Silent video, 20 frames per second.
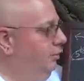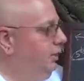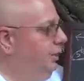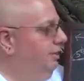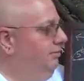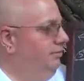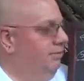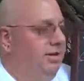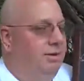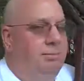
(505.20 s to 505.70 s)
We
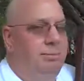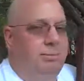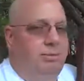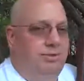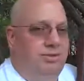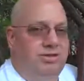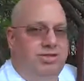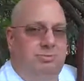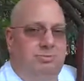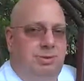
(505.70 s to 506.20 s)
have
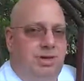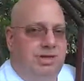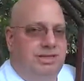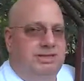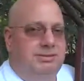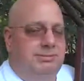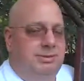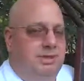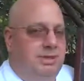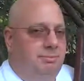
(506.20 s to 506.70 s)
temporal
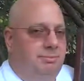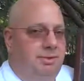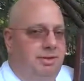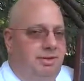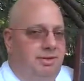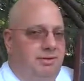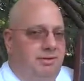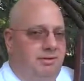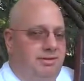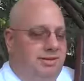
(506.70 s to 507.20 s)
displacement up
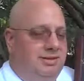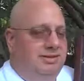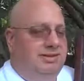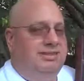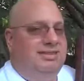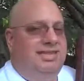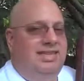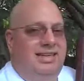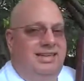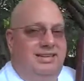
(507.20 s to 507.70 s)
here.
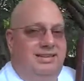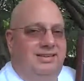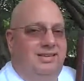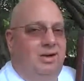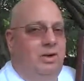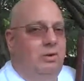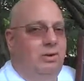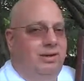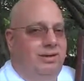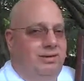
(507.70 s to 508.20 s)
This is
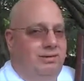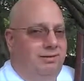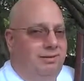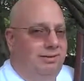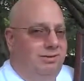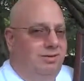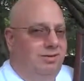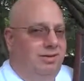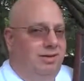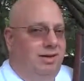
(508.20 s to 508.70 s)

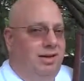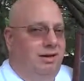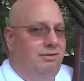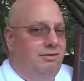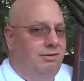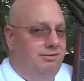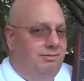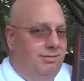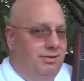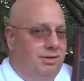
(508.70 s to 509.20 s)
incoherency
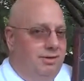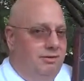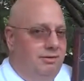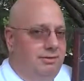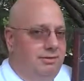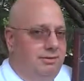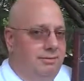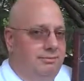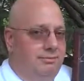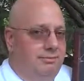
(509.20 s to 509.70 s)
of a
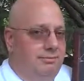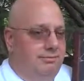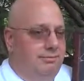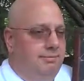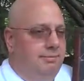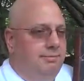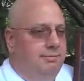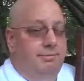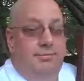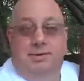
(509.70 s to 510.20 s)
field,
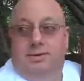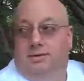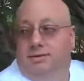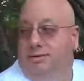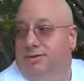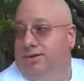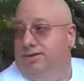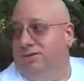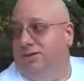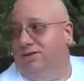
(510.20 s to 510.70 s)

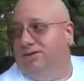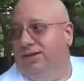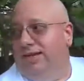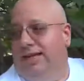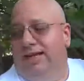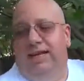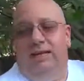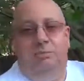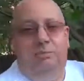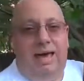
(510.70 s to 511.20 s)
such as
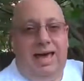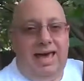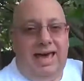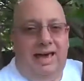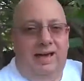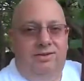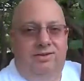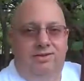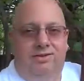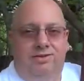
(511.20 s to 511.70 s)
any
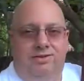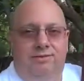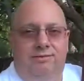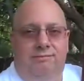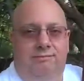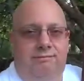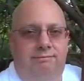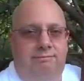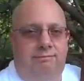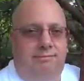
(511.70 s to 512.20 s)
mass,
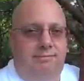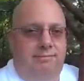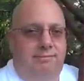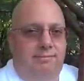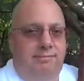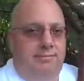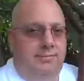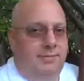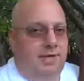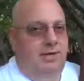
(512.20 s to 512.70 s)

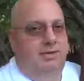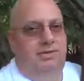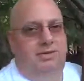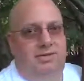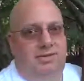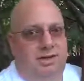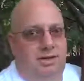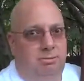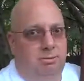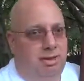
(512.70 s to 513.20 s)

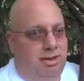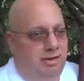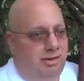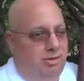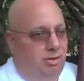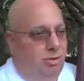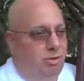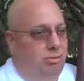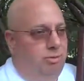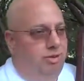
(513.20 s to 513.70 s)
other than a
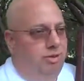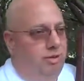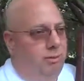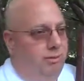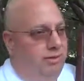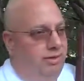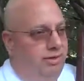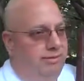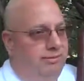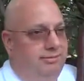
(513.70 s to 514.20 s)
black hole, by
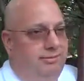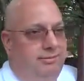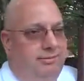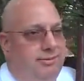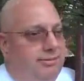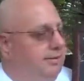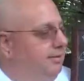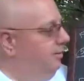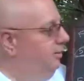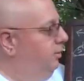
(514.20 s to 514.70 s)
the way,
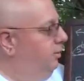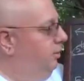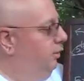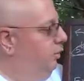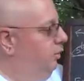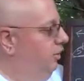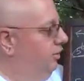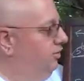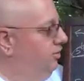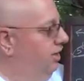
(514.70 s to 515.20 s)

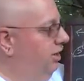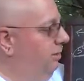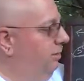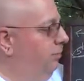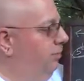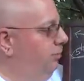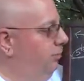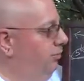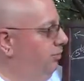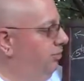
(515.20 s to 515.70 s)
where
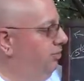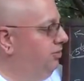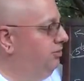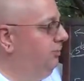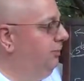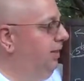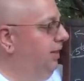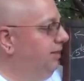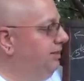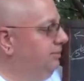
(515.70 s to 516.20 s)
temporal
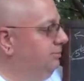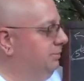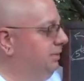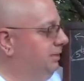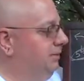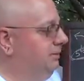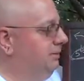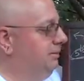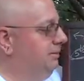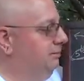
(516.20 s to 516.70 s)

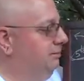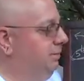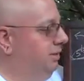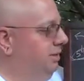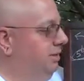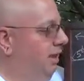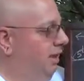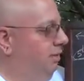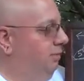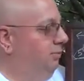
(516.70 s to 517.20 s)
displacement
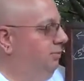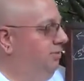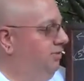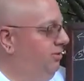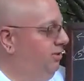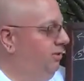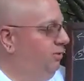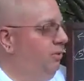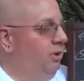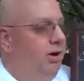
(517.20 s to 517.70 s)
becomes
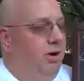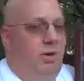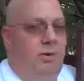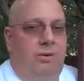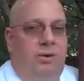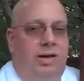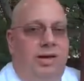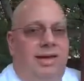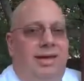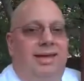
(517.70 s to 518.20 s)

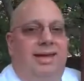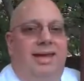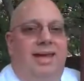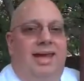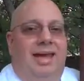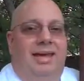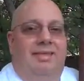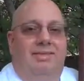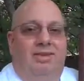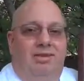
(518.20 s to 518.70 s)
zero
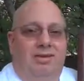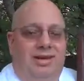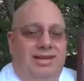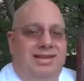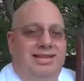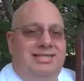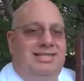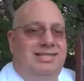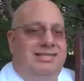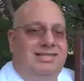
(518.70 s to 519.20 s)
and there
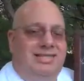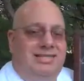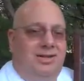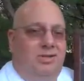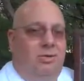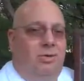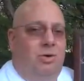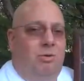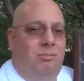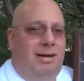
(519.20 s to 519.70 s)
is
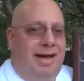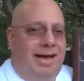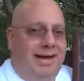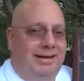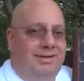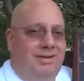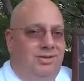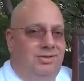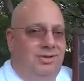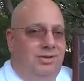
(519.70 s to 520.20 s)
zero
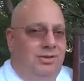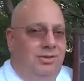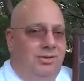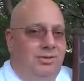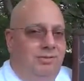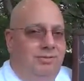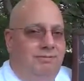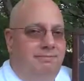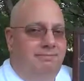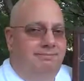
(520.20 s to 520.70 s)

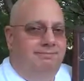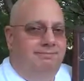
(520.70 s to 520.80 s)
magnitude.